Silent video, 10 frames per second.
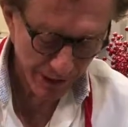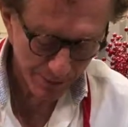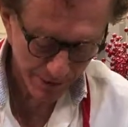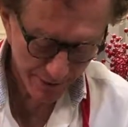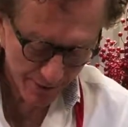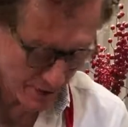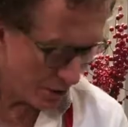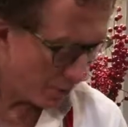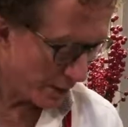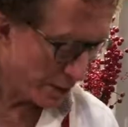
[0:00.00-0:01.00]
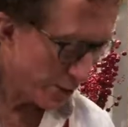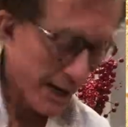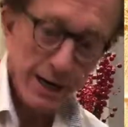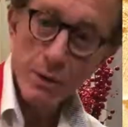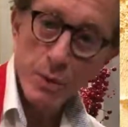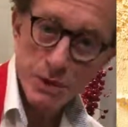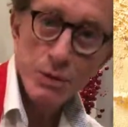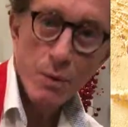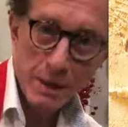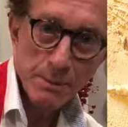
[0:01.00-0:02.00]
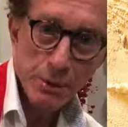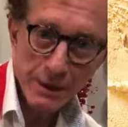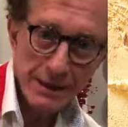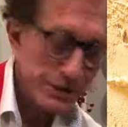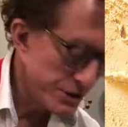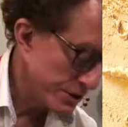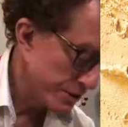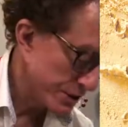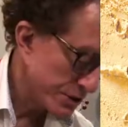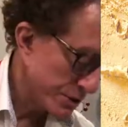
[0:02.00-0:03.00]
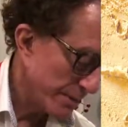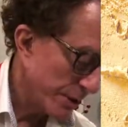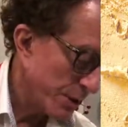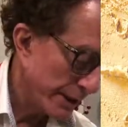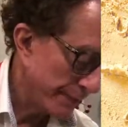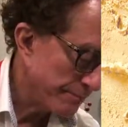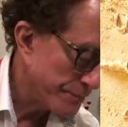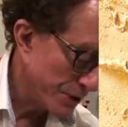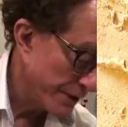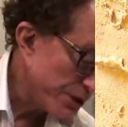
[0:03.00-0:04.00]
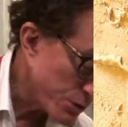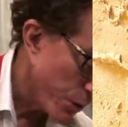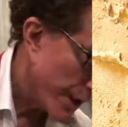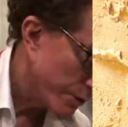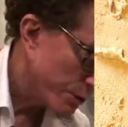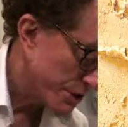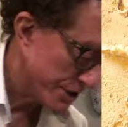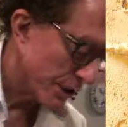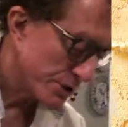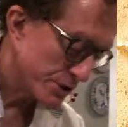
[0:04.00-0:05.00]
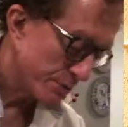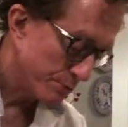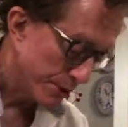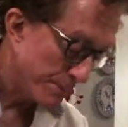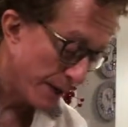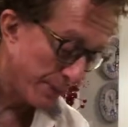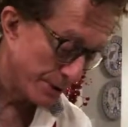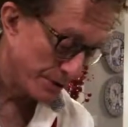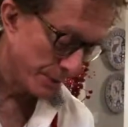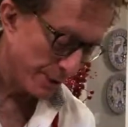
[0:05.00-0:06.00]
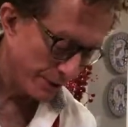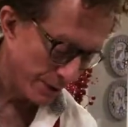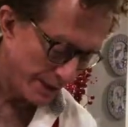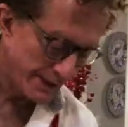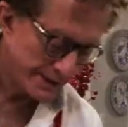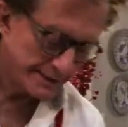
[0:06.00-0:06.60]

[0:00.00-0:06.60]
up what you want to put into the stromboli. So this one, which is also pretty popular, by the way,